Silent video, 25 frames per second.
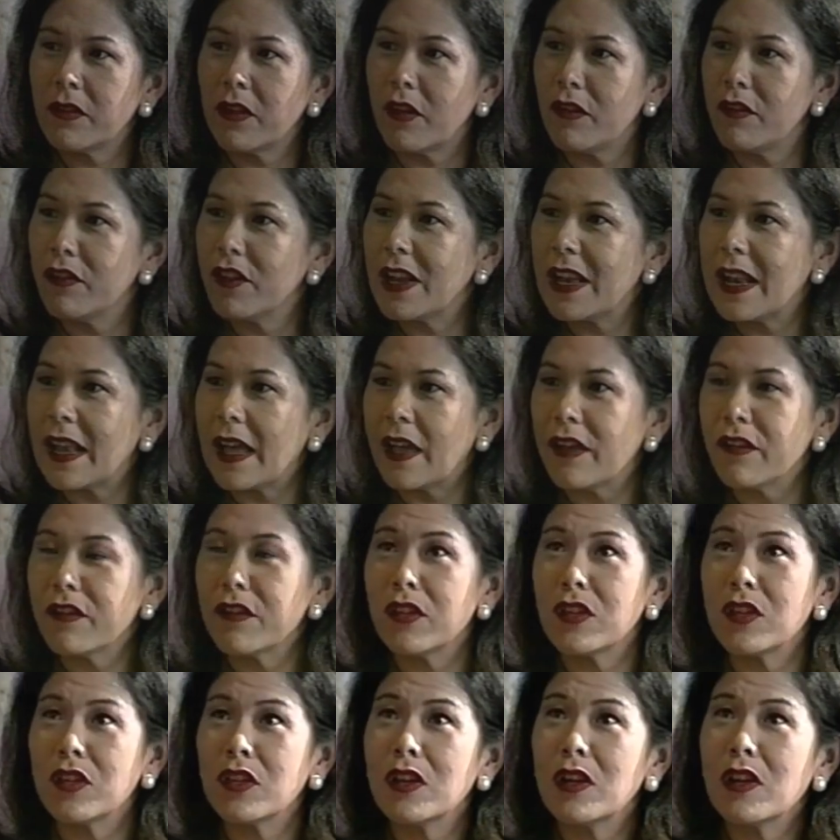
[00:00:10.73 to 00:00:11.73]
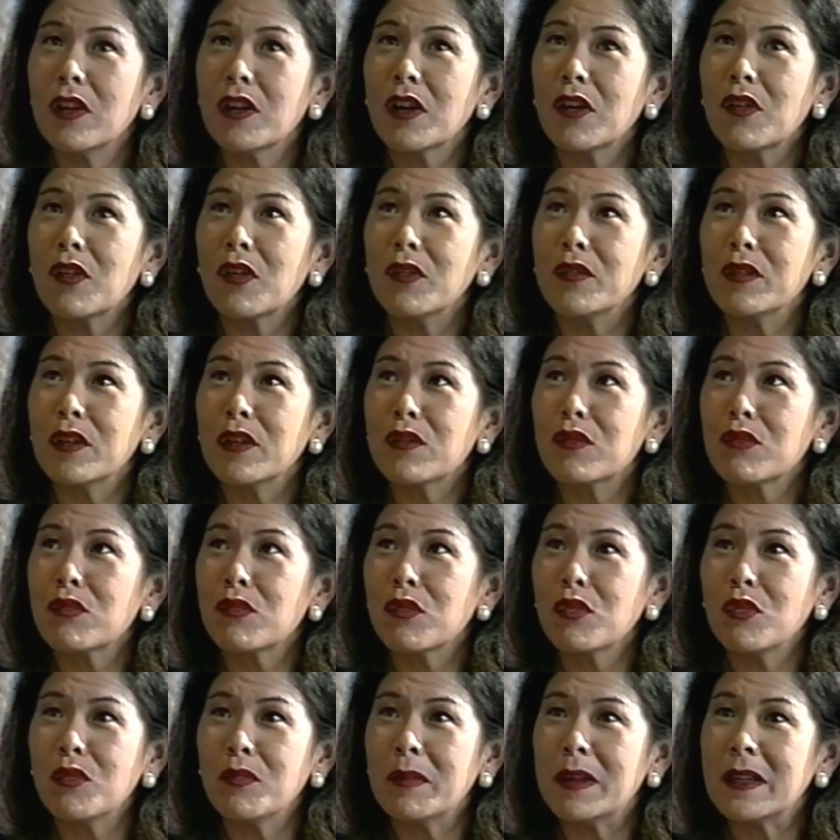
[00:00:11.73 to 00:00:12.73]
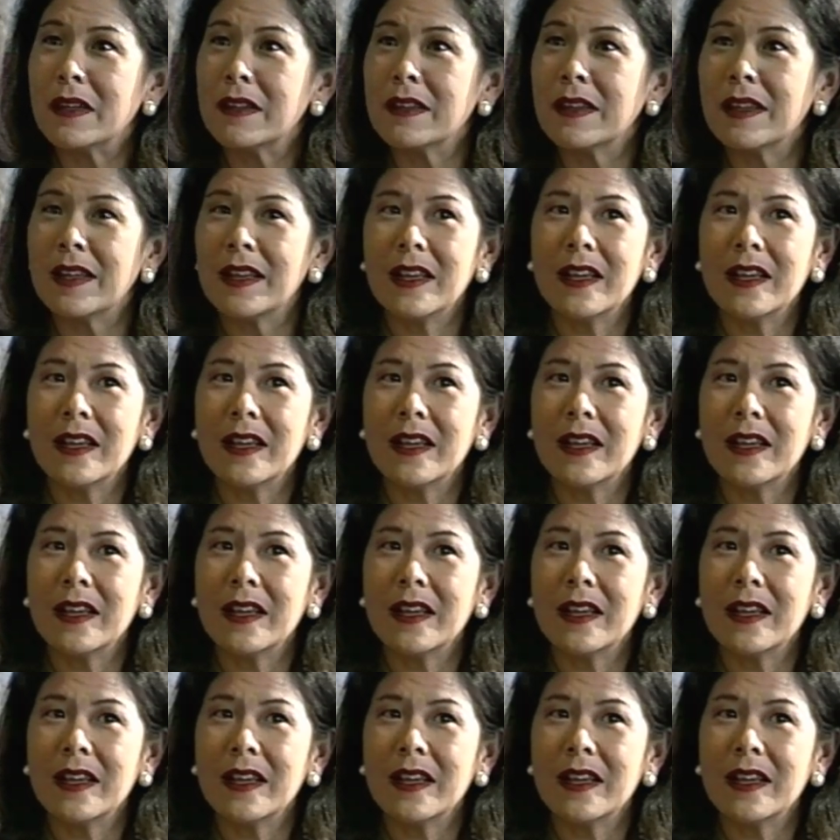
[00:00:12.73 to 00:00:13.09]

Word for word: of your life. You know, you look around this room and